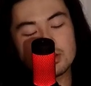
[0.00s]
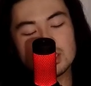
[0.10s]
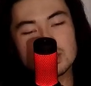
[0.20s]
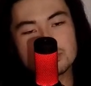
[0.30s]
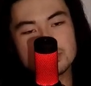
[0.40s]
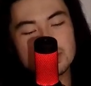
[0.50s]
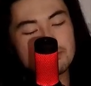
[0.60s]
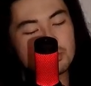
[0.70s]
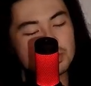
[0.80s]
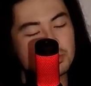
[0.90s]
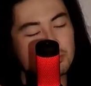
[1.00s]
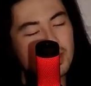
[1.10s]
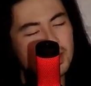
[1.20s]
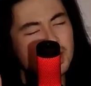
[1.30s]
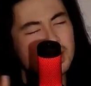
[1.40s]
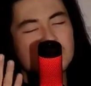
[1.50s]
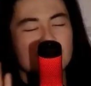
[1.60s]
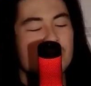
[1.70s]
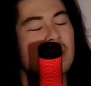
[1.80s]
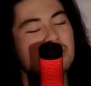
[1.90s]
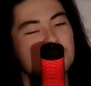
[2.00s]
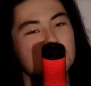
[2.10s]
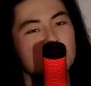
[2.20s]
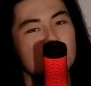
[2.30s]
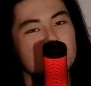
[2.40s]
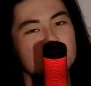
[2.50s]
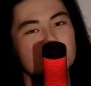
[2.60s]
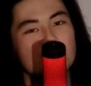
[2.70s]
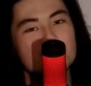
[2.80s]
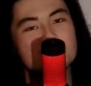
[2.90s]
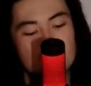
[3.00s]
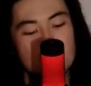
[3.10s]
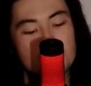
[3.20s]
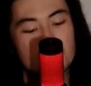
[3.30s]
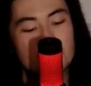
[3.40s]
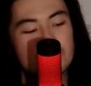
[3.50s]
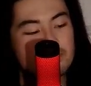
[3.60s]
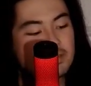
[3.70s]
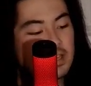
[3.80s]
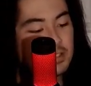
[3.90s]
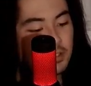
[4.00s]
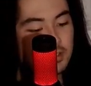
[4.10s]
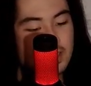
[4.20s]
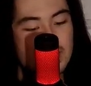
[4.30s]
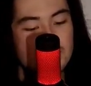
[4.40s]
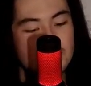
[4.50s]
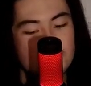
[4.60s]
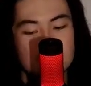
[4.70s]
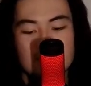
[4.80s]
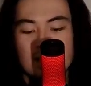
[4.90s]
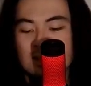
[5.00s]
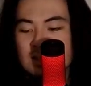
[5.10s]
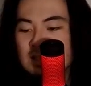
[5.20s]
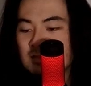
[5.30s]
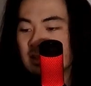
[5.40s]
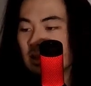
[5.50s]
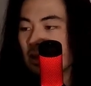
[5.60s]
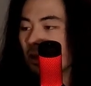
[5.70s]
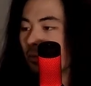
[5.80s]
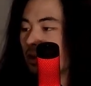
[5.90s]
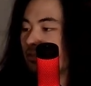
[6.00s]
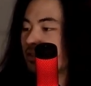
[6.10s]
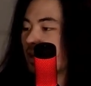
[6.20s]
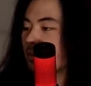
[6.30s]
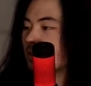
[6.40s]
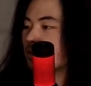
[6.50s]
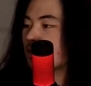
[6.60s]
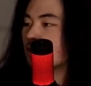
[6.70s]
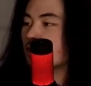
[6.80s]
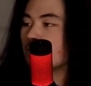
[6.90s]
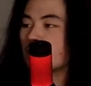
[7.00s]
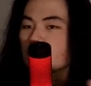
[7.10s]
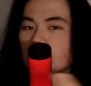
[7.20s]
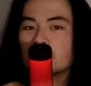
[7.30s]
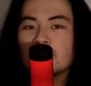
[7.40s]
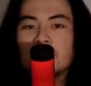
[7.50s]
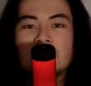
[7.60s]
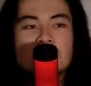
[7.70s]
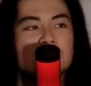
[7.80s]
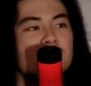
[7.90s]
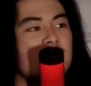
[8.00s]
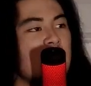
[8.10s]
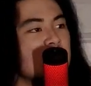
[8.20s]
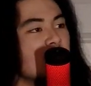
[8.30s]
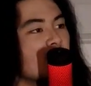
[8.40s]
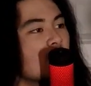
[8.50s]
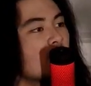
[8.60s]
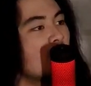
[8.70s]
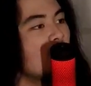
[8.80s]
they're all options if you want to, but you don't have to if you don't want to, of course. Hope you all had a fantastic day, night, evening, whatever time it is. Just make sure it's fantastic.